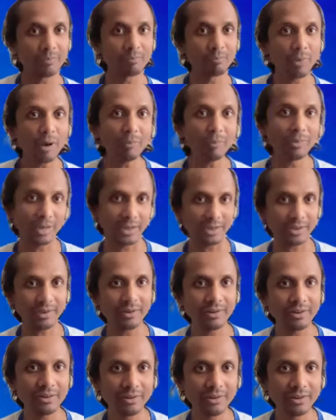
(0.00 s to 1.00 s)
in public.
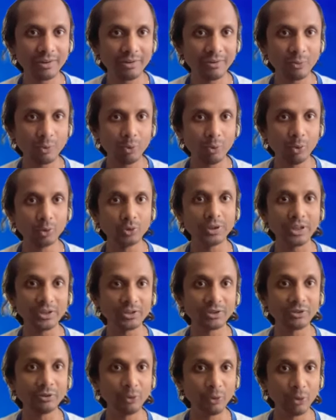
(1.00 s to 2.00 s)
Who
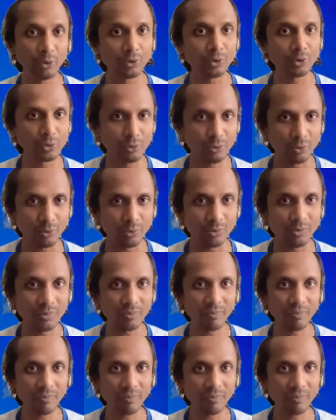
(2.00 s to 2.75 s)
doesn't know you?